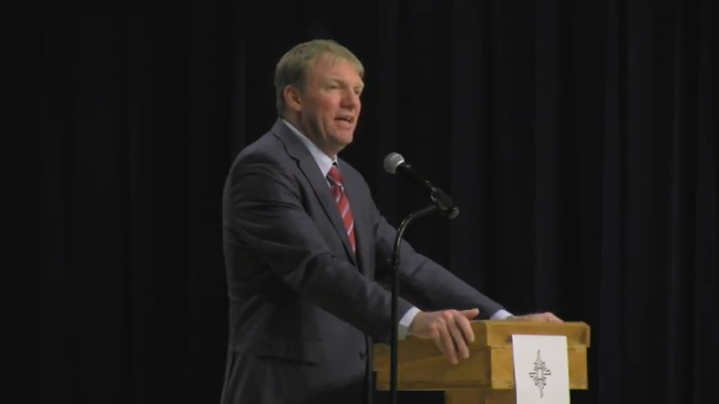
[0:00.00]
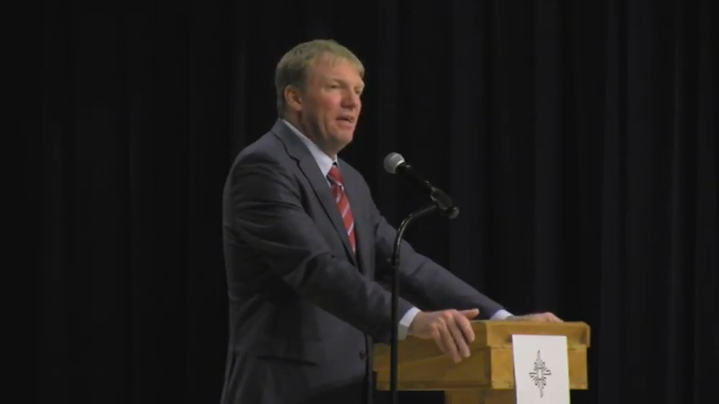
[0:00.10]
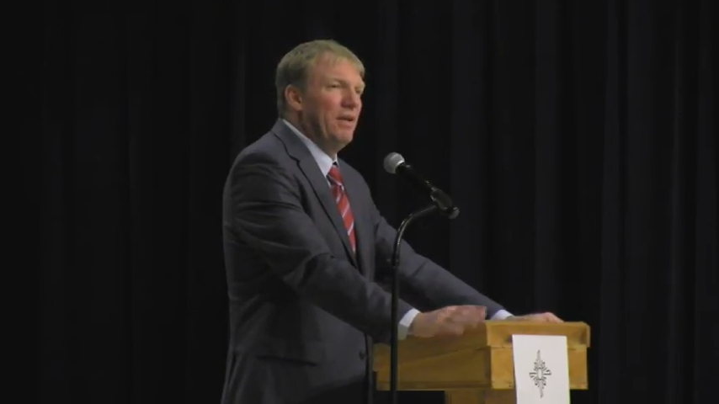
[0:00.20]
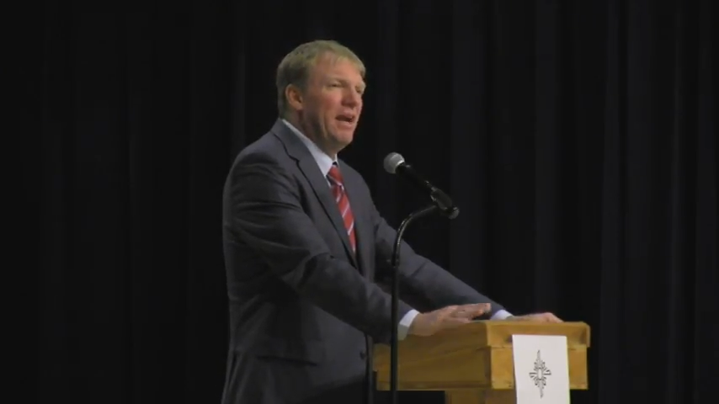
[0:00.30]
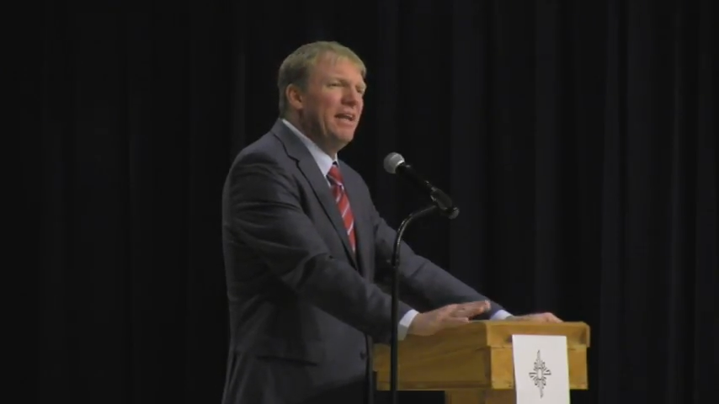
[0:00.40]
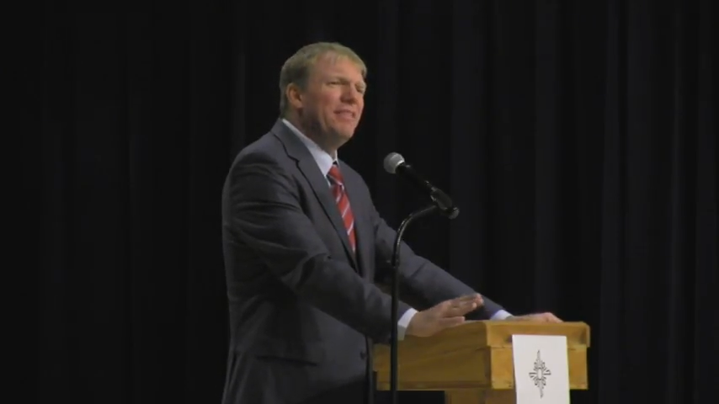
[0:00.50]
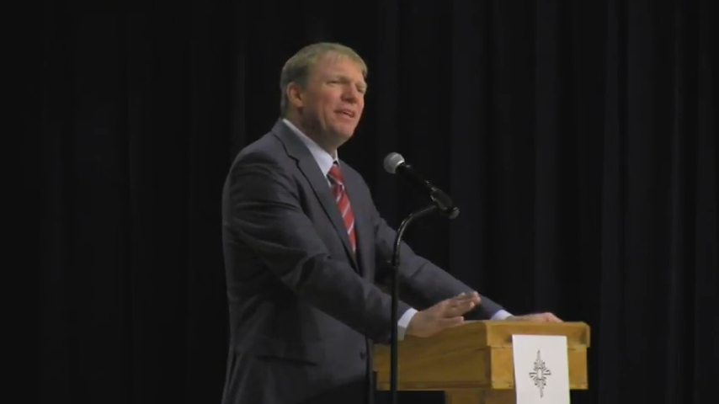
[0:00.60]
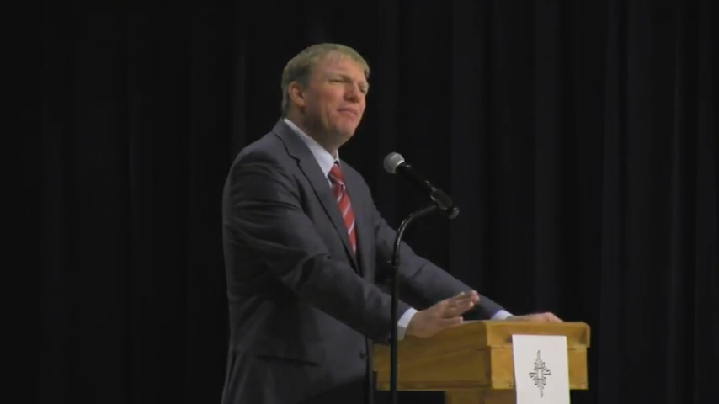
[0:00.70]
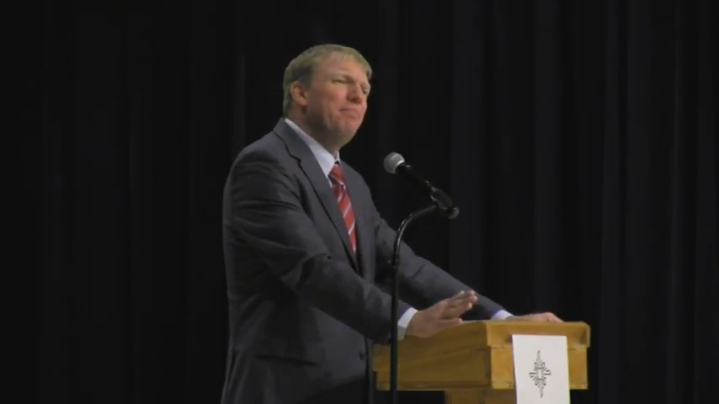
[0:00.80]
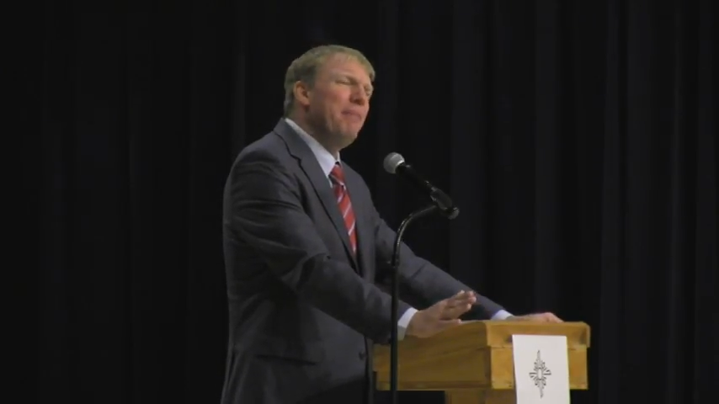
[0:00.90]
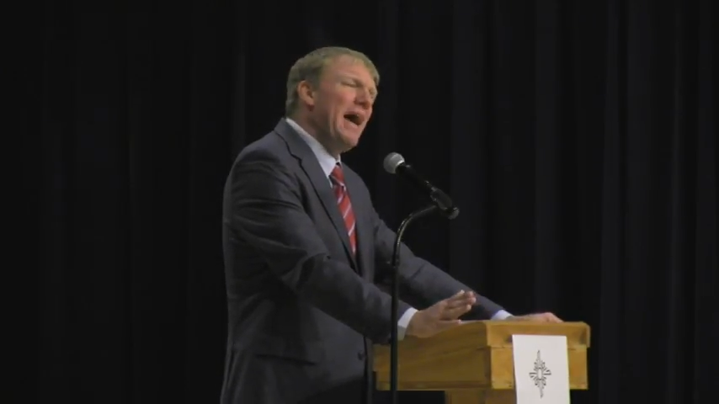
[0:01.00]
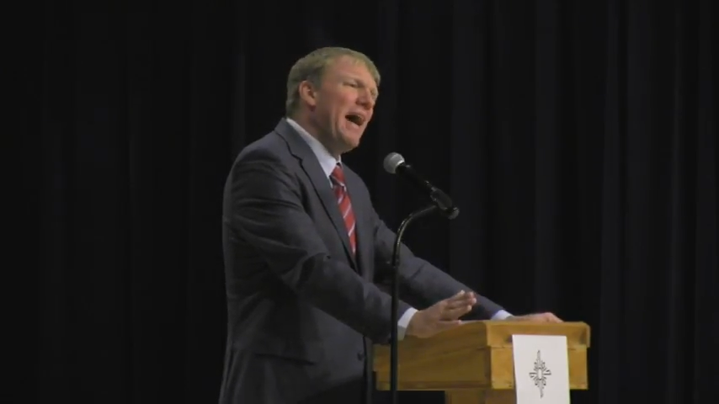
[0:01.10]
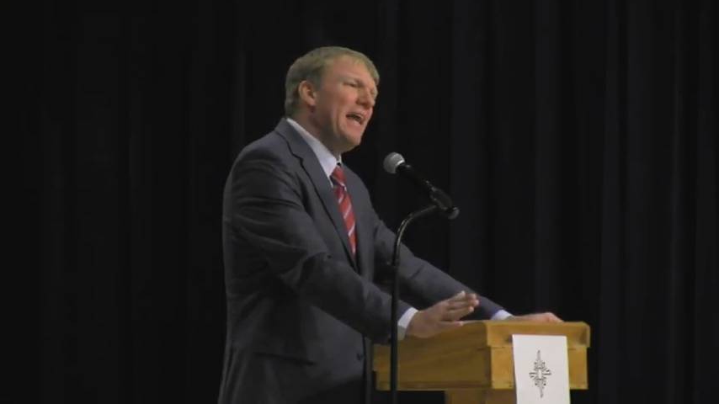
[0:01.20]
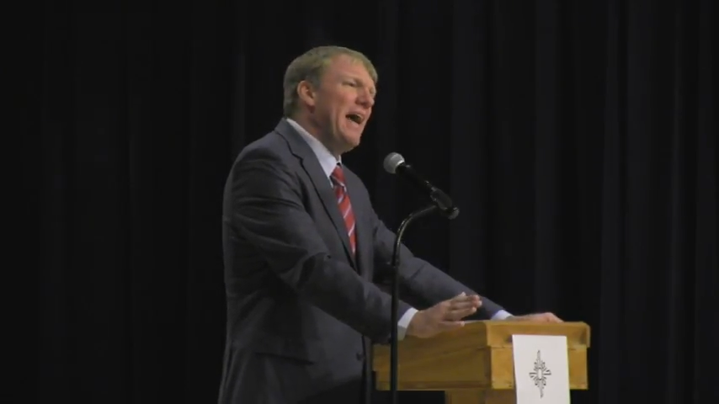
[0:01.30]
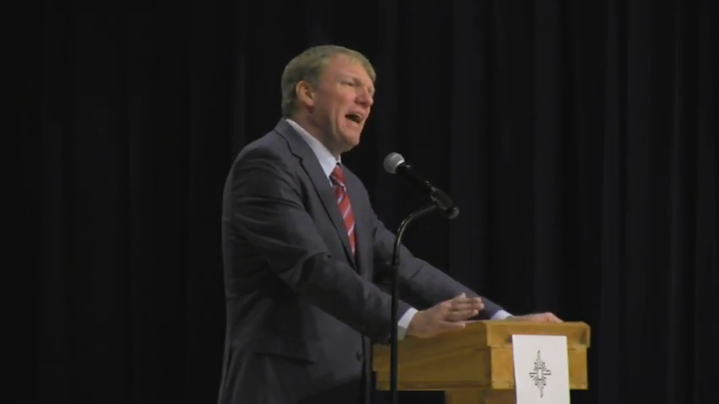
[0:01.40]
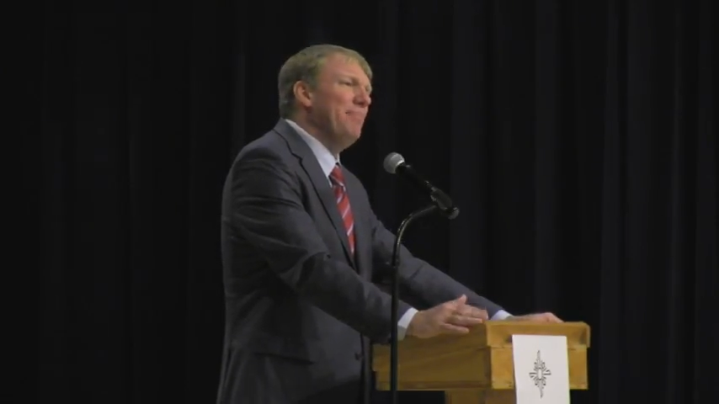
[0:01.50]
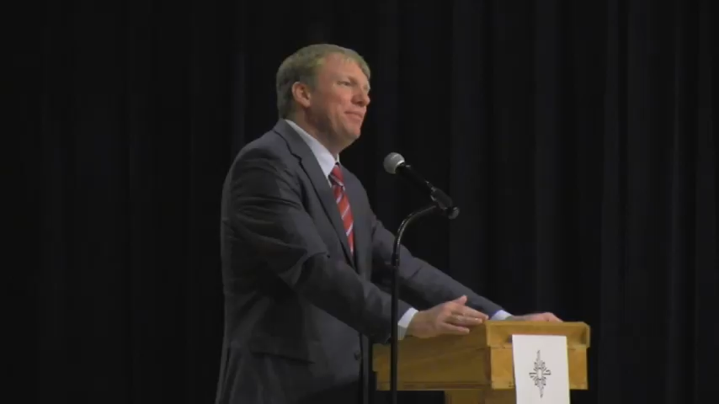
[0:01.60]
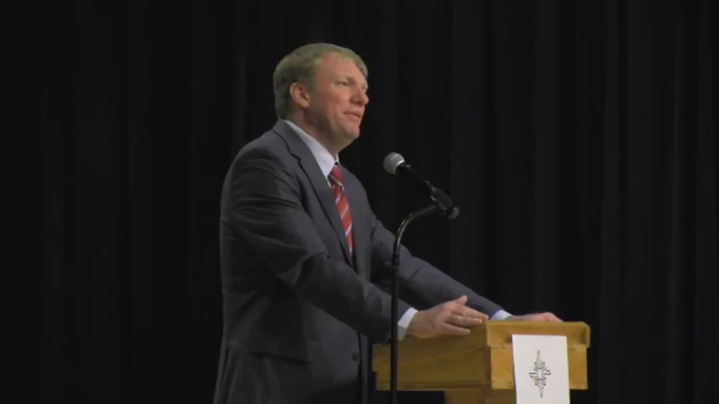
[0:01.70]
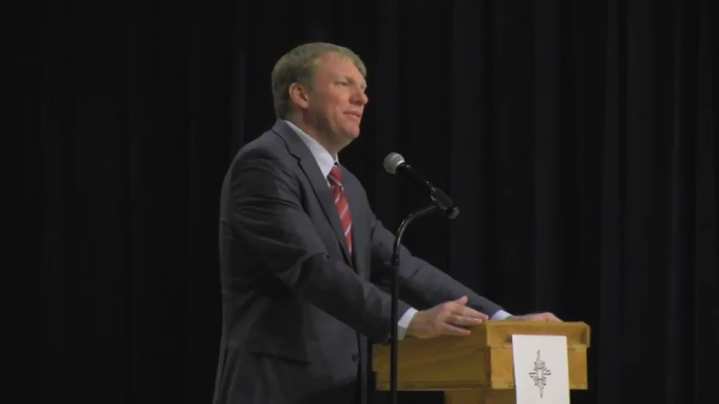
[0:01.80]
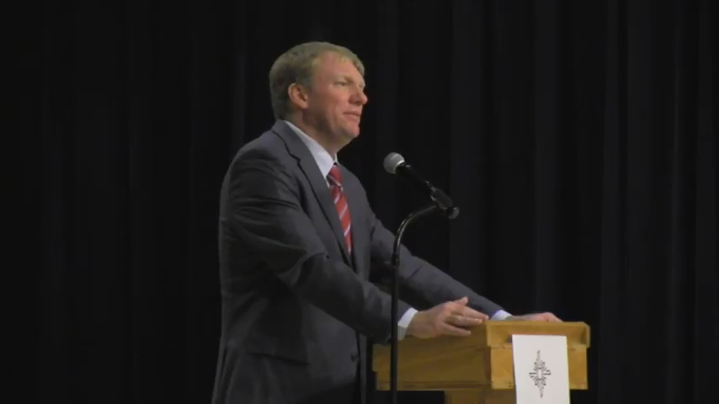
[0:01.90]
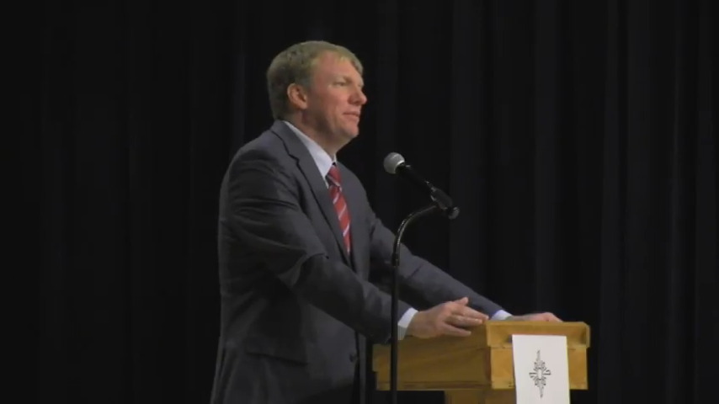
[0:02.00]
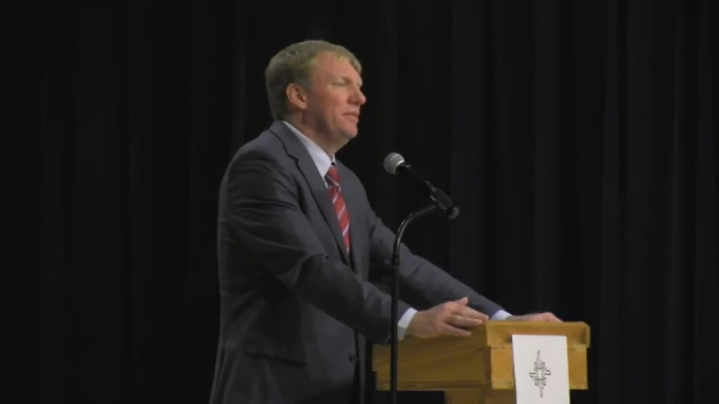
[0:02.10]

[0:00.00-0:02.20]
When anything bad happened,